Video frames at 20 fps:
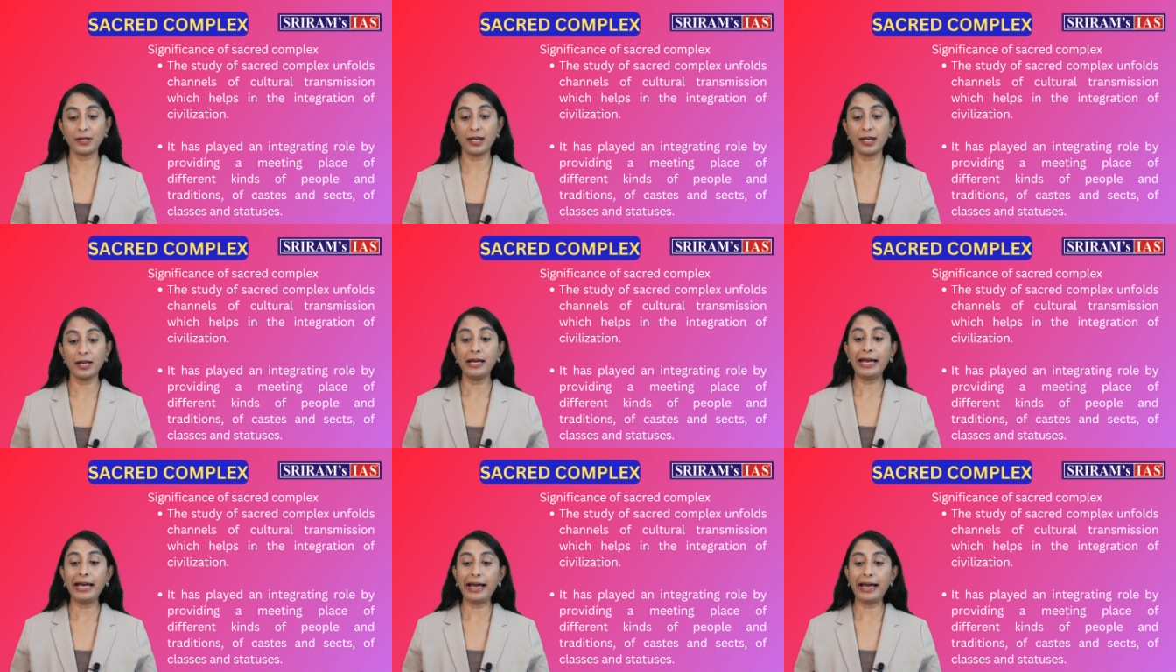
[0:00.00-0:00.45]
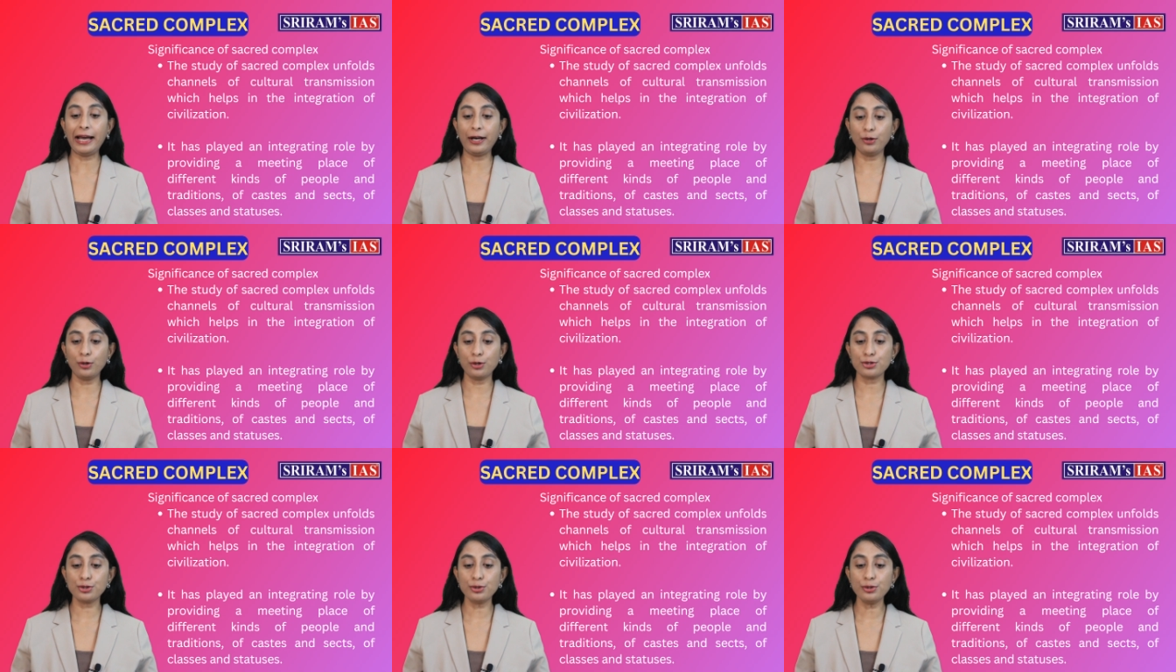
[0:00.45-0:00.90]
and
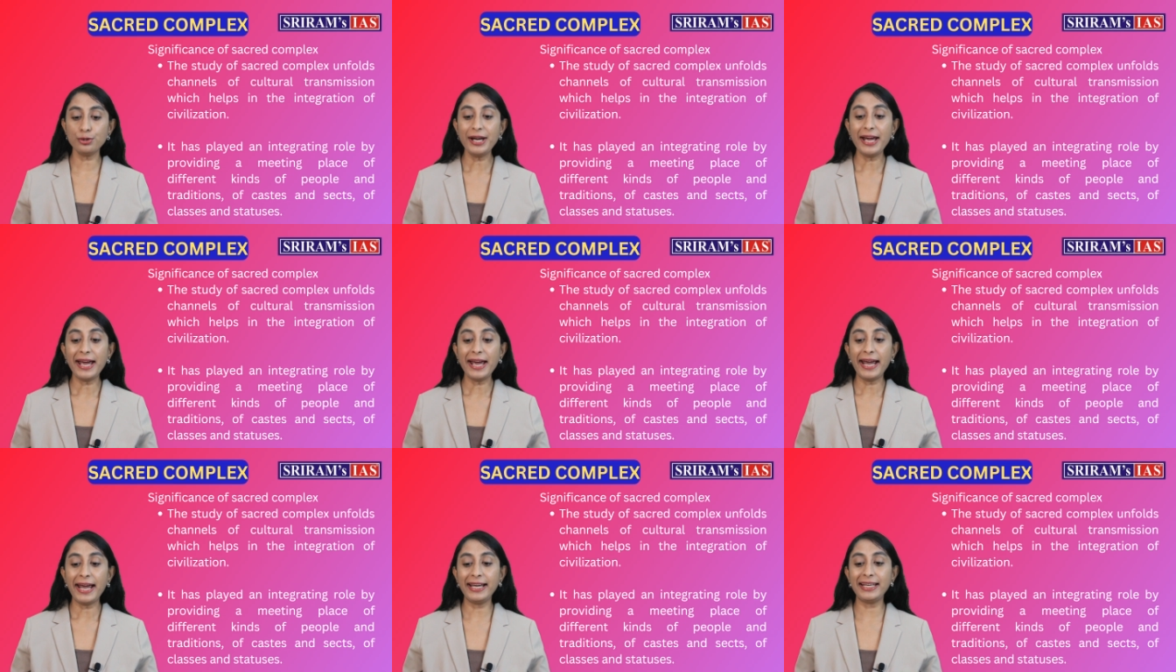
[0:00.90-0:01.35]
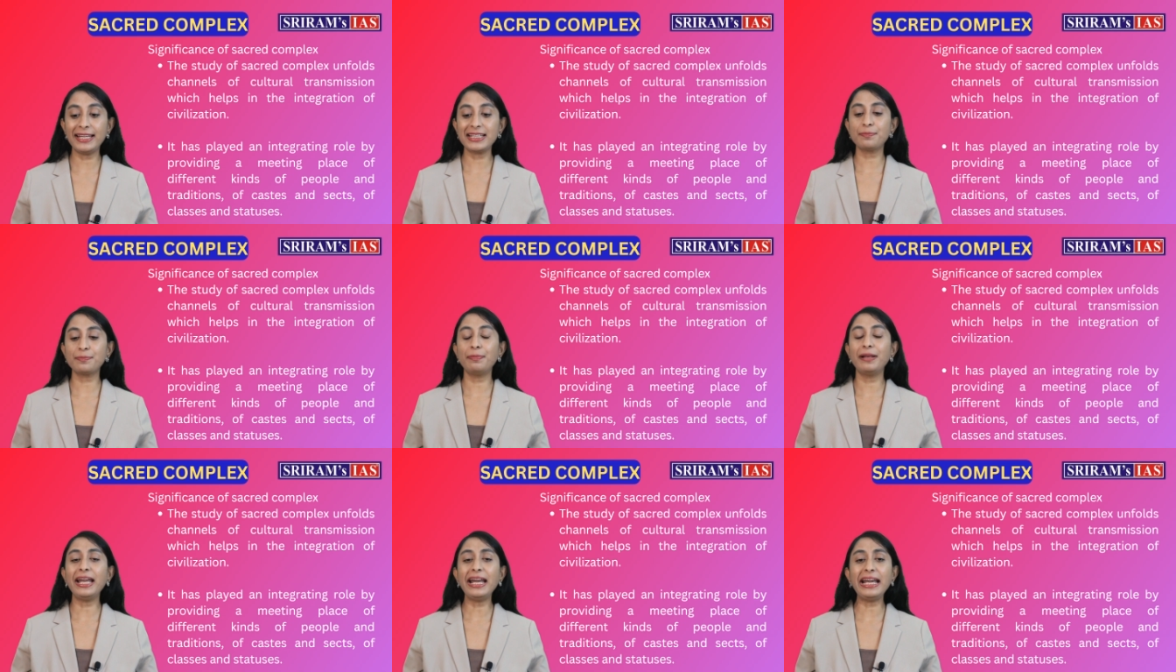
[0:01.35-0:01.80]
also it has
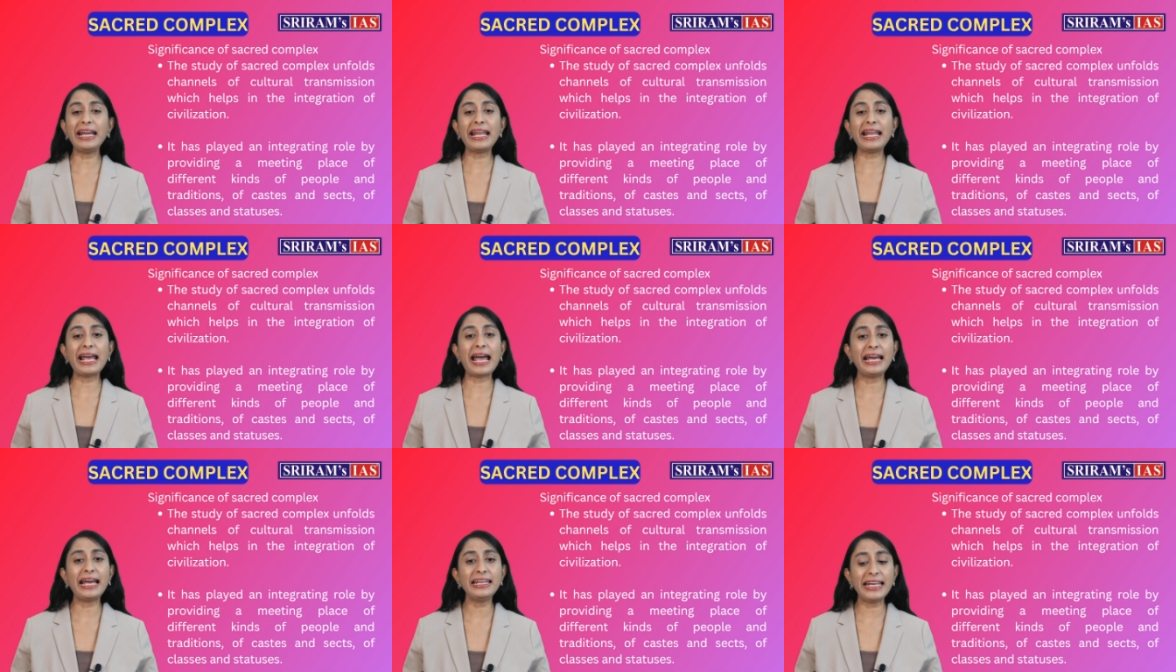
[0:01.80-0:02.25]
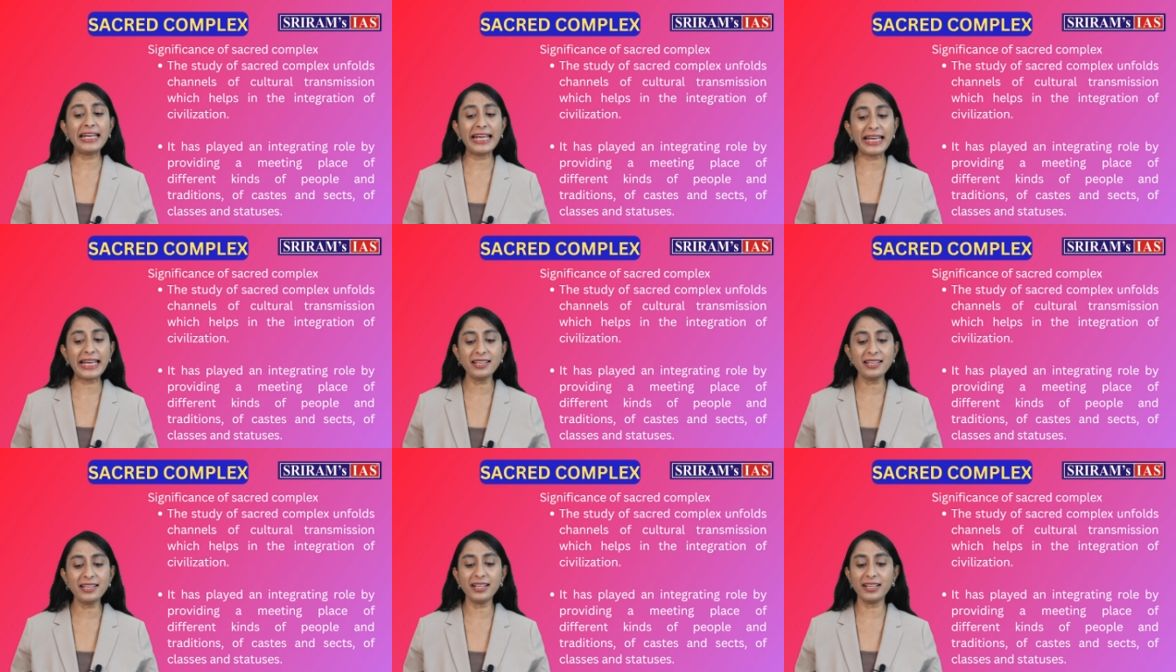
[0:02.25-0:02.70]
played an
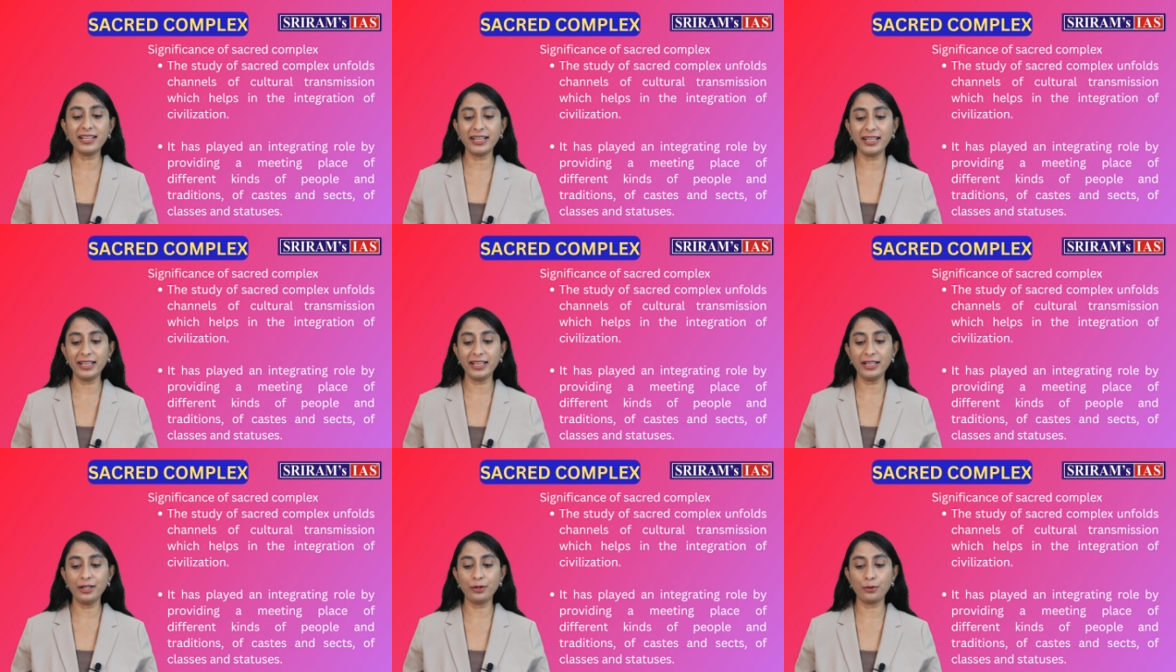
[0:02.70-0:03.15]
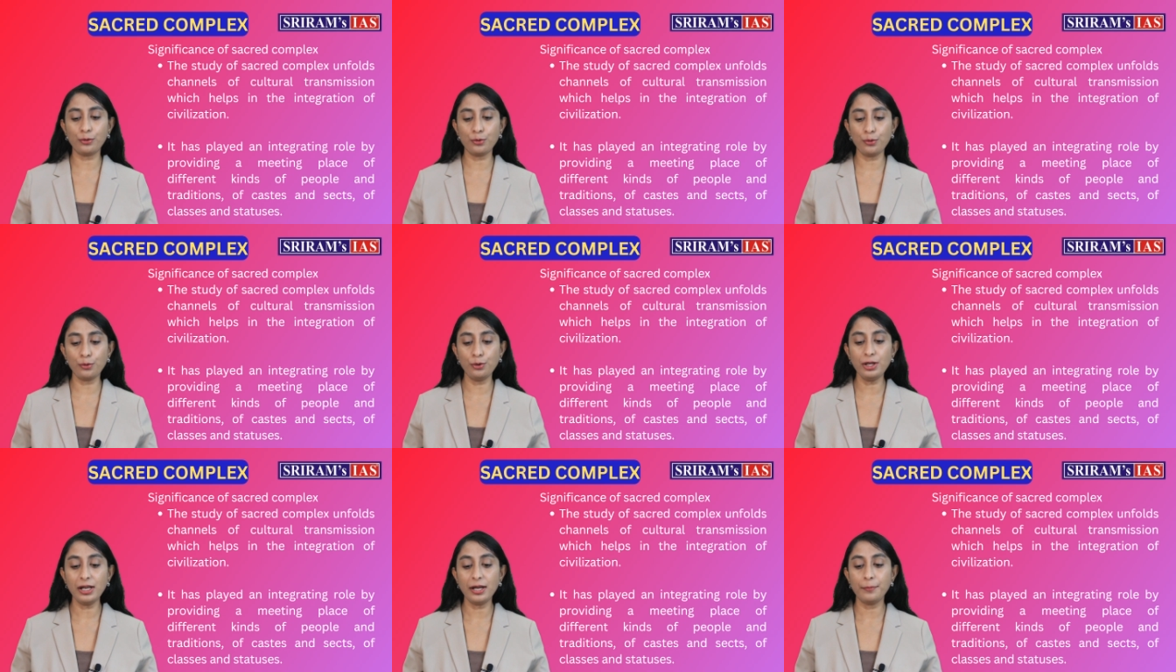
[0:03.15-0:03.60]
integrating role
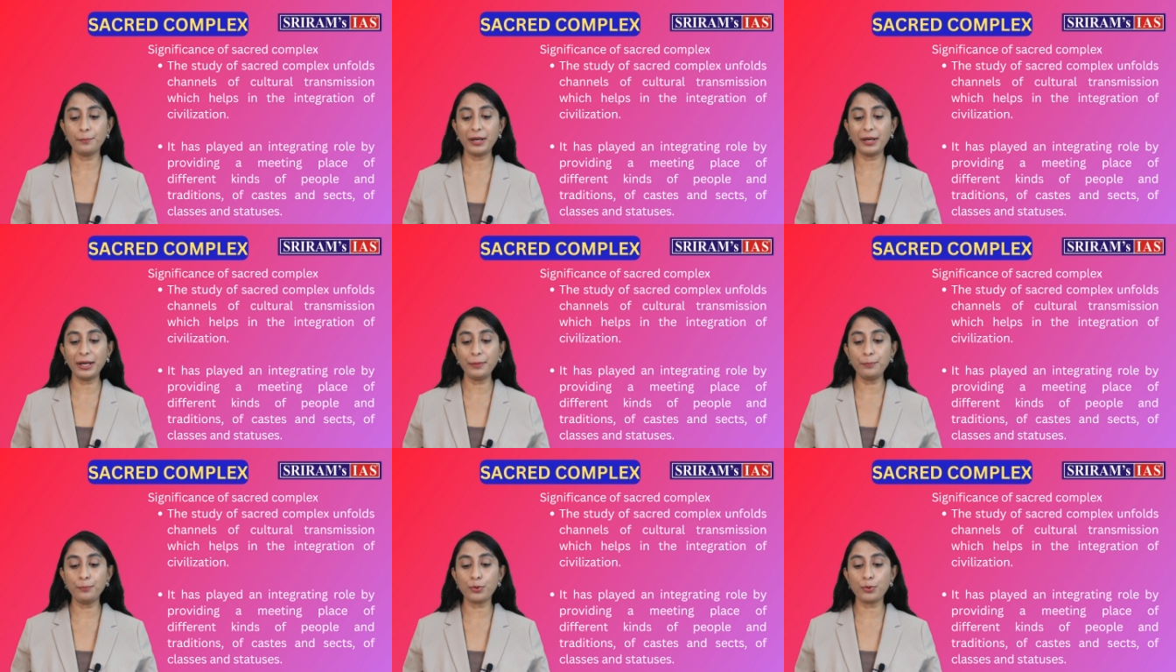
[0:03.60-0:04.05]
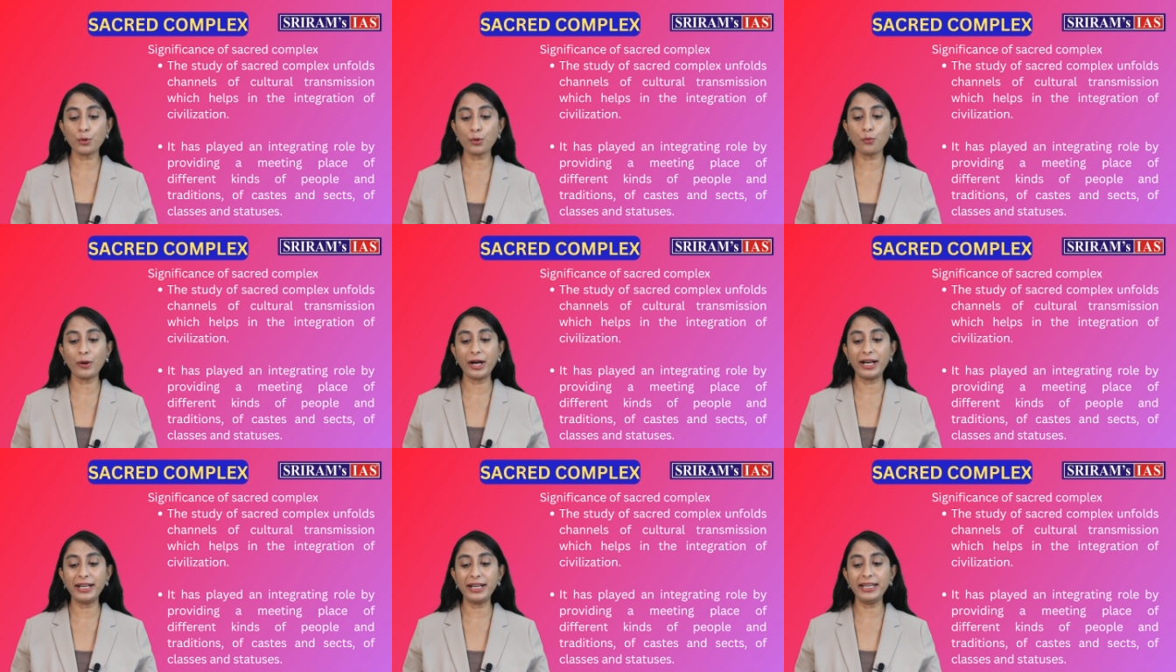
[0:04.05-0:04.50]
by
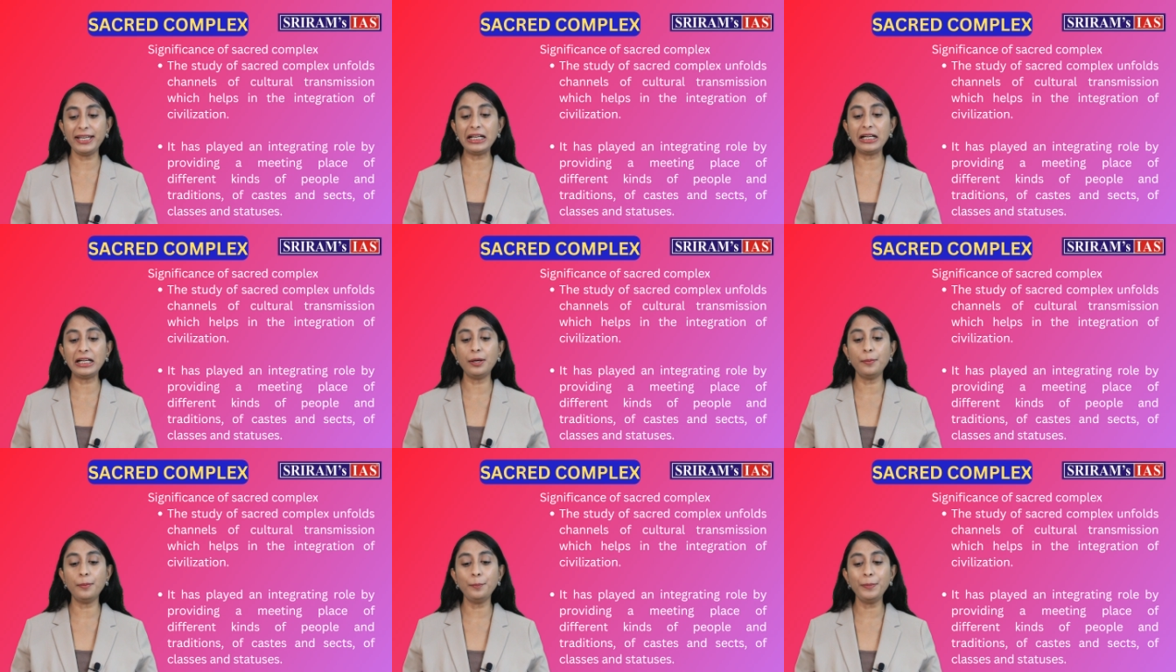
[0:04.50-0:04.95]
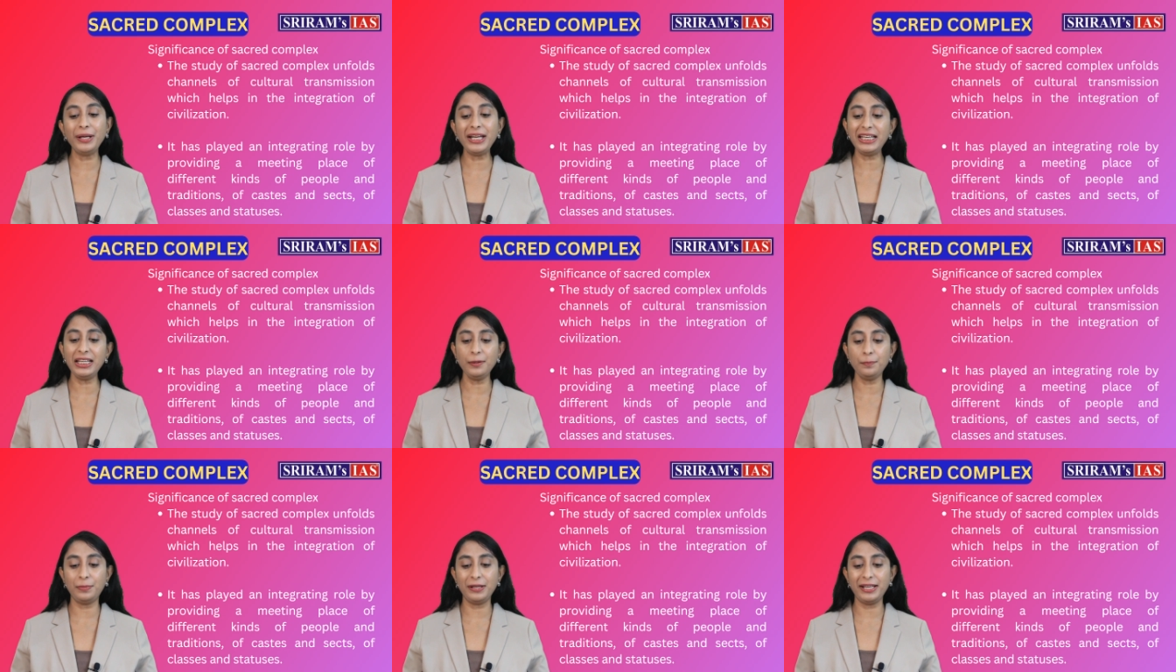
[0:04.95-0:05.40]
providing a meeting
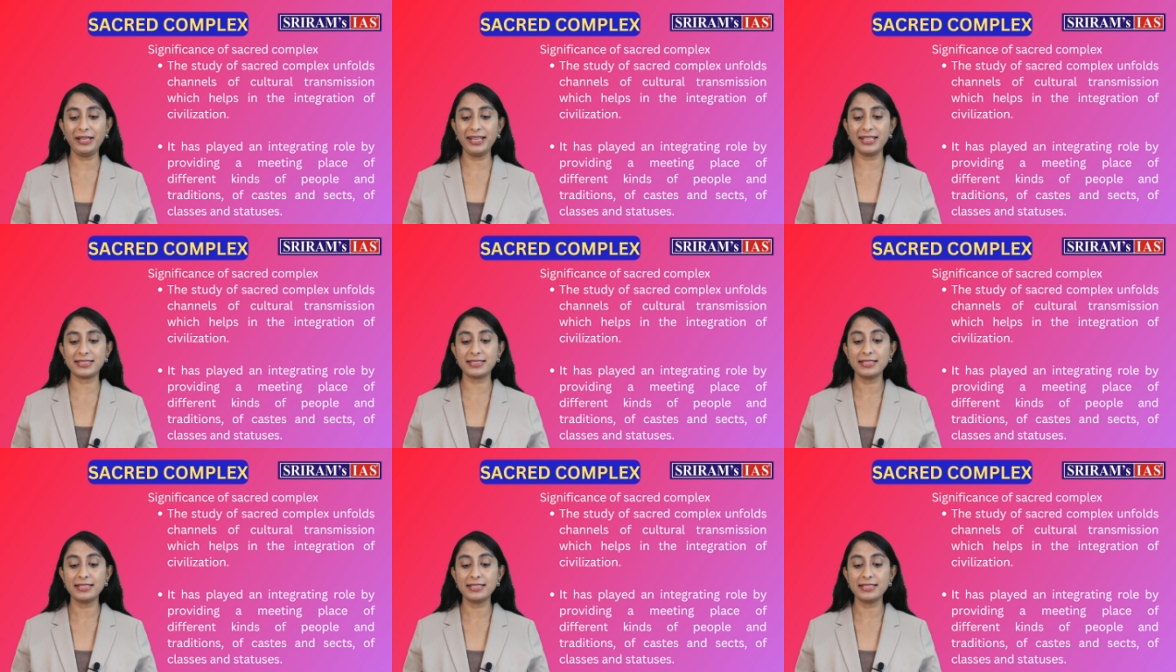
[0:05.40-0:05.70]
place